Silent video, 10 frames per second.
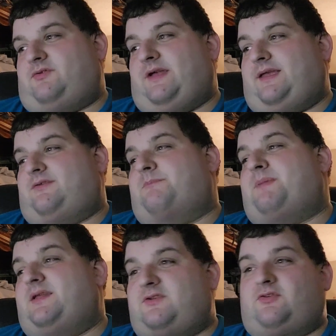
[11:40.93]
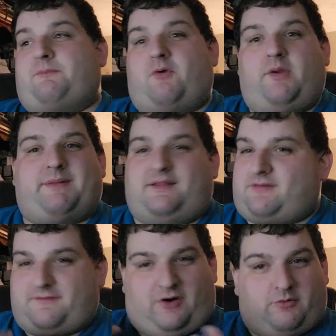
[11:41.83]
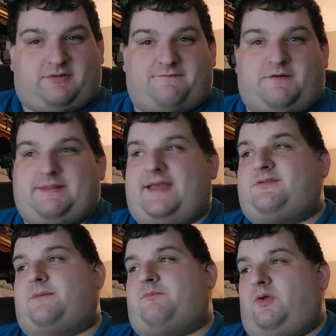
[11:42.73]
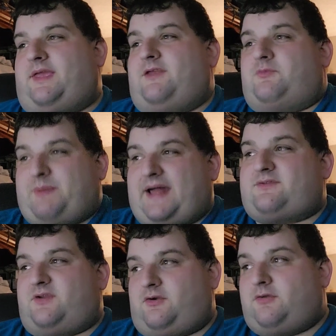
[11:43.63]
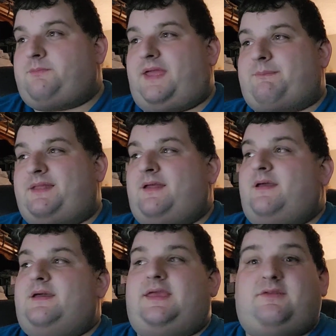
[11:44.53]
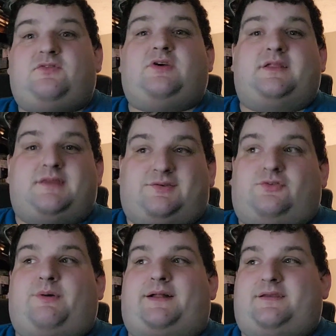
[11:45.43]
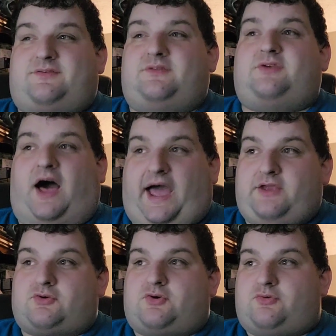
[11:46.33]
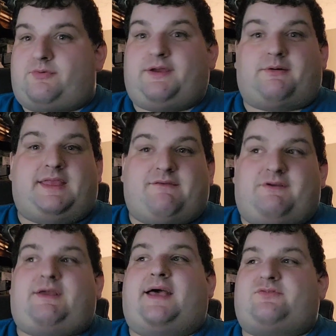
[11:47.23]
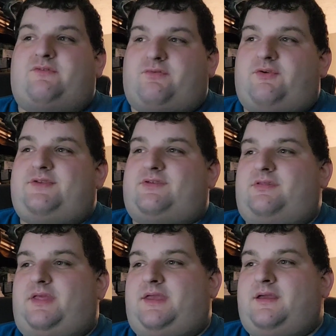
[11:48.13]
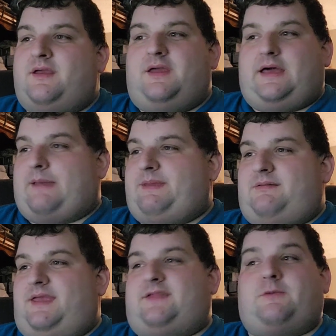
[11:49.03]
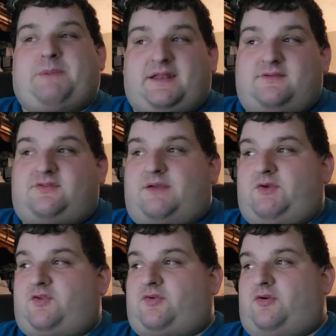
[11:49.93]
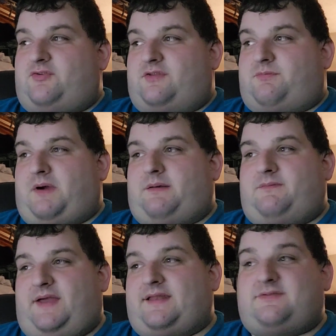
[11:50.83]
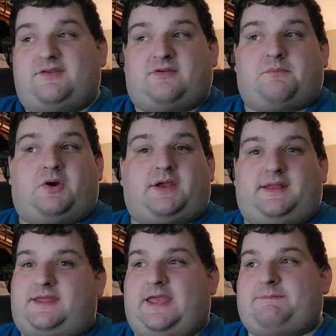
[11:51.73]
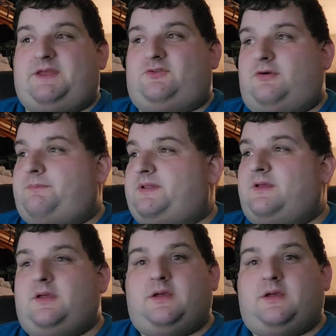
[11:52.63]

like it's a big disappointment. It's always a film that ends up looking as bad as it could be. I mean, he's done this throughout his entire career, even as of recently. I mean, Independence Day Resurgence had a decent marketing campaign to it, but